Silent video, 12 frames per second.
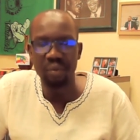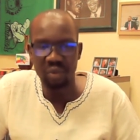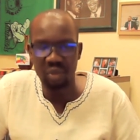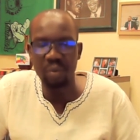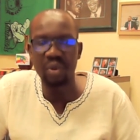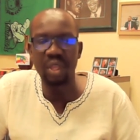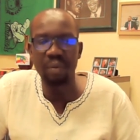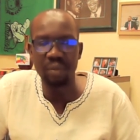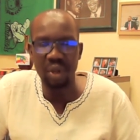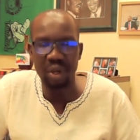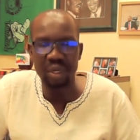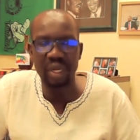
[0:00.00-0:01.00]
some of them
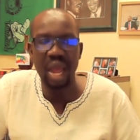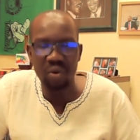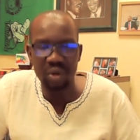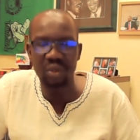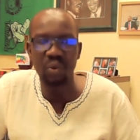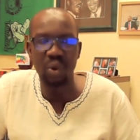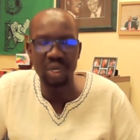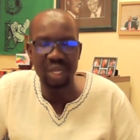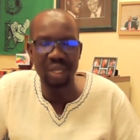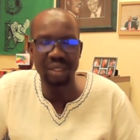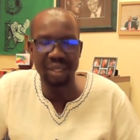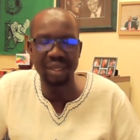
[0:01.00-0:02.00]
not counted toward
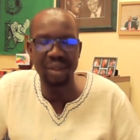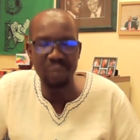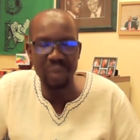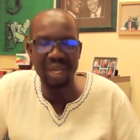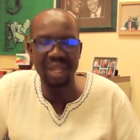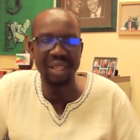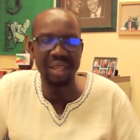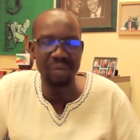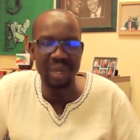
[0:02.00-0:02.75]
in Gambella yet,